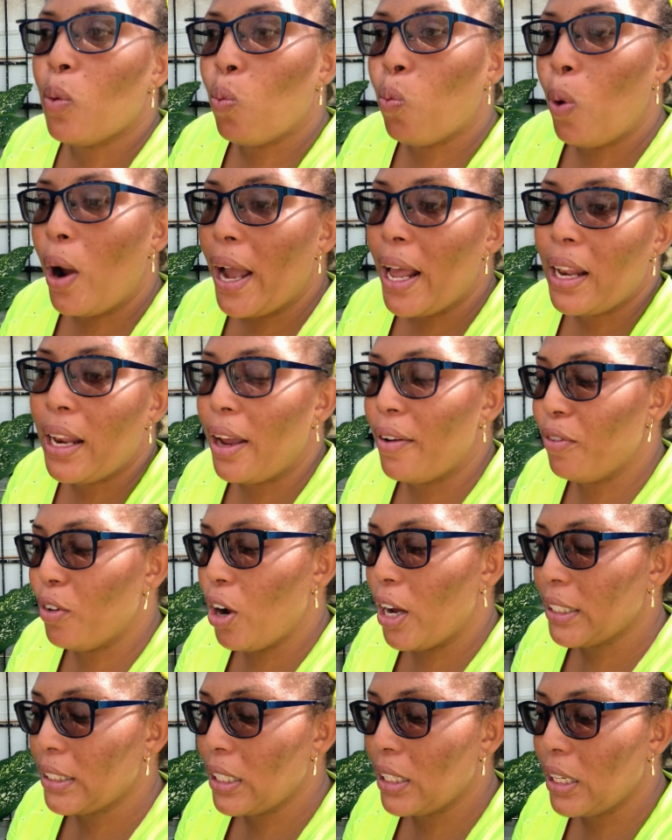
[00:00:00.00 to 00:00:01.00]
While I've
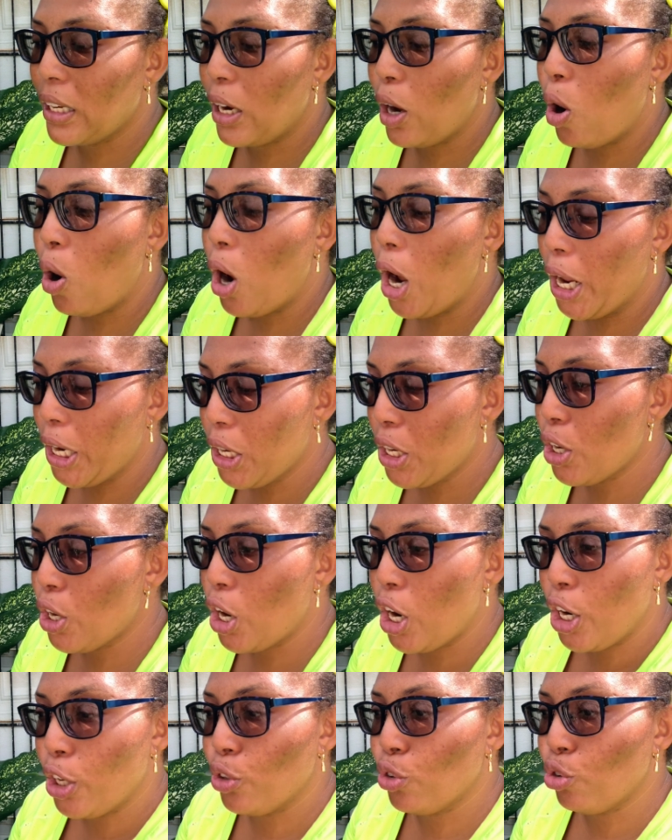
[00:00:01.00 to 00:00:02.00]
gotten it under
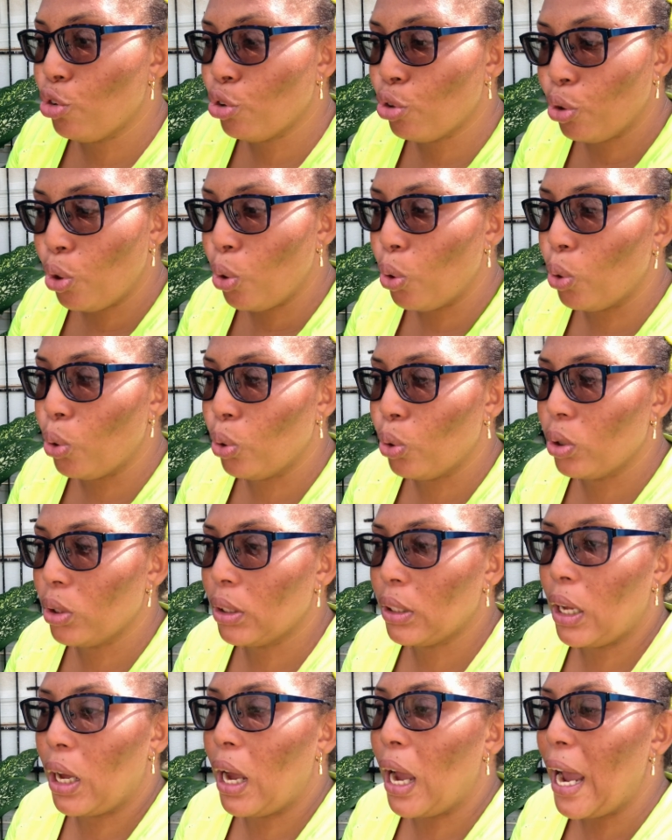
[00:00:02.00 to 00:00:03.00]
control,
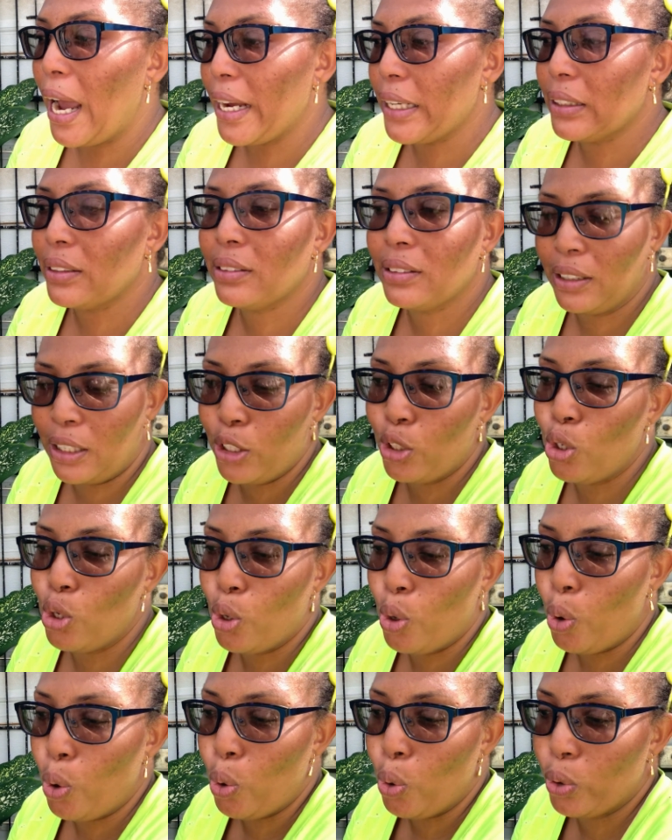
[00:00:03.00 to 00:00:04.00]
I did
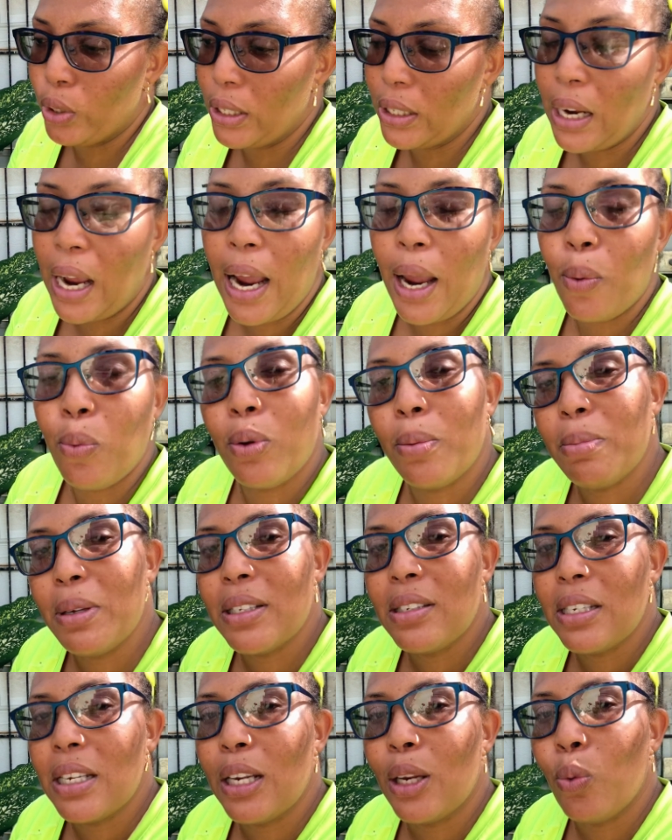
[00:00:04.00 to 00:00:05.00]
know that I would be
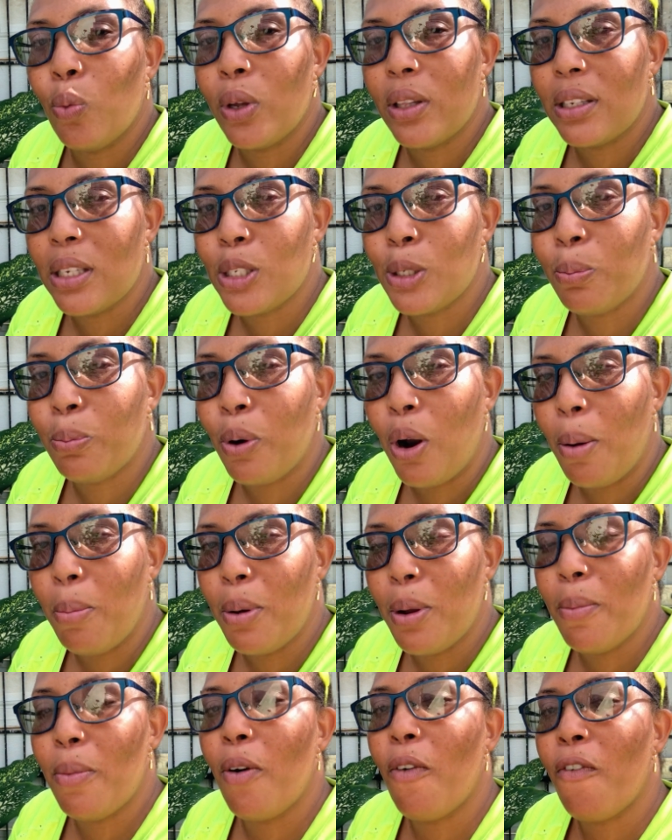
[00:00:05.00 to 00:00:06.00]
dealing with this
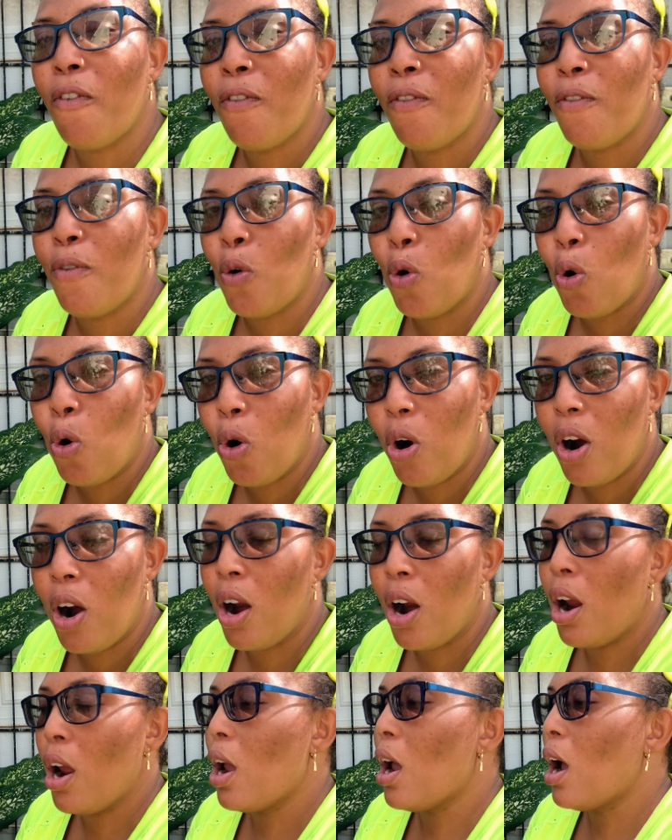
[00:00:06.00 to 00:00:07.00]
problem for
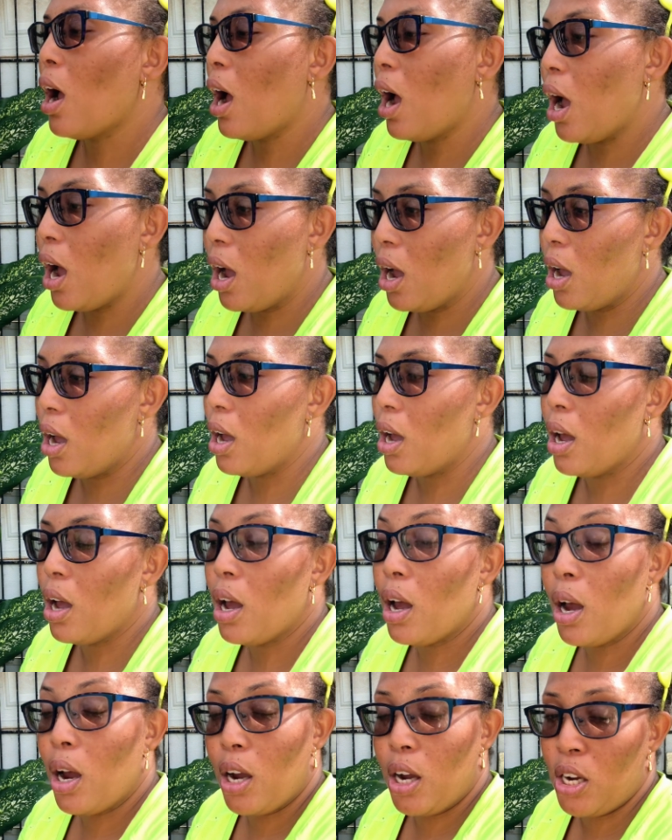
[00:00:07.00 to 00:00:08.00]
a
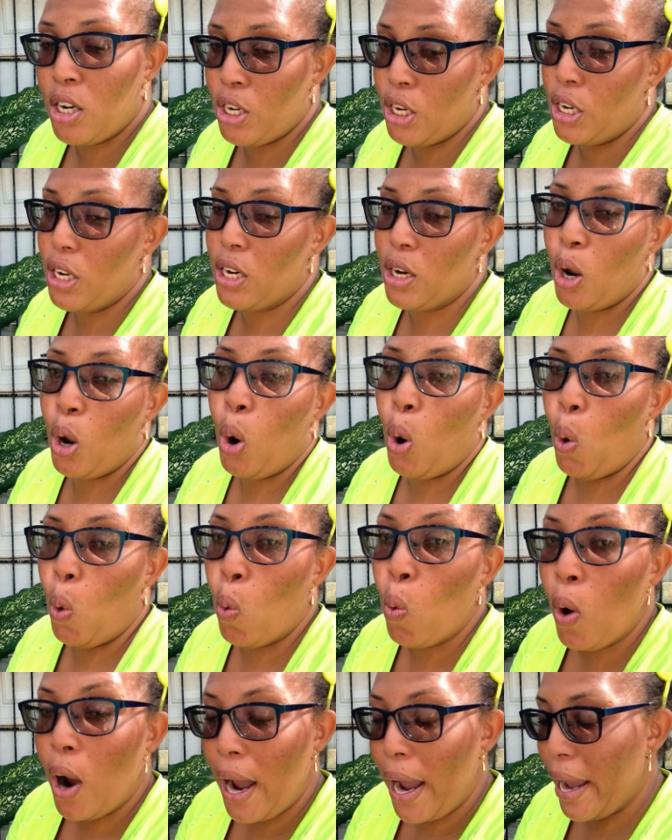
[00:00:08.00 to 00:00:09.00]
good
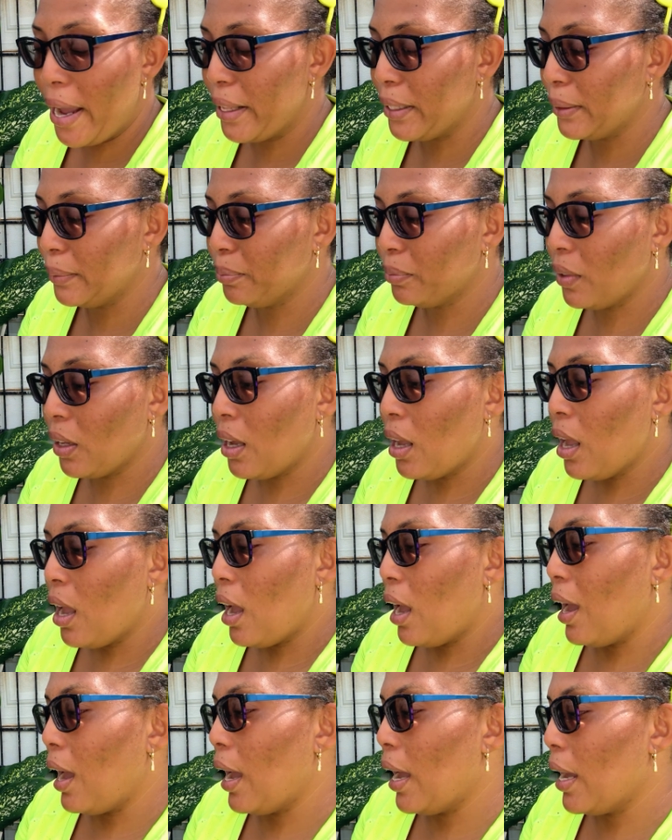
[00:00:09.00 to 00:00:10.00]
while.
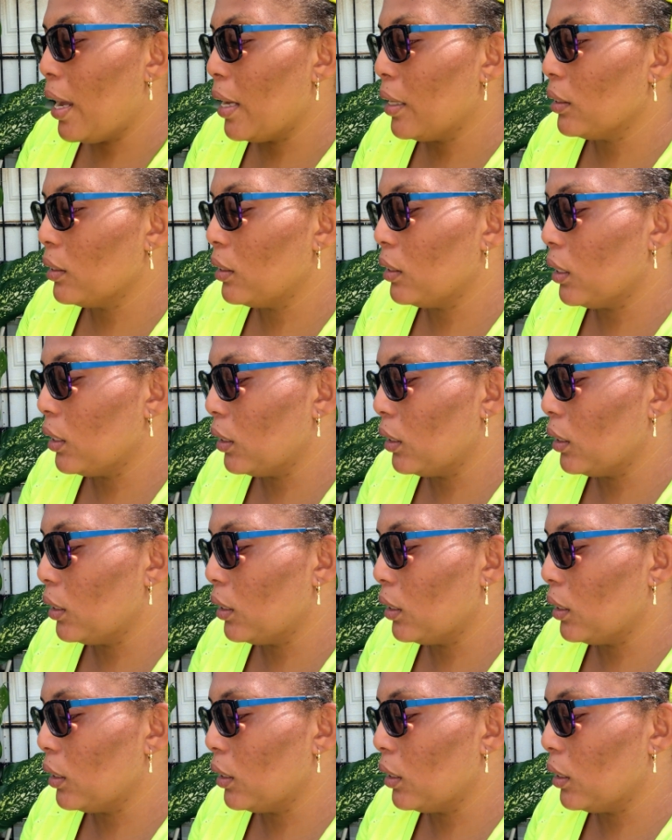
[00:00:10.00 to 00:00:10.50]
And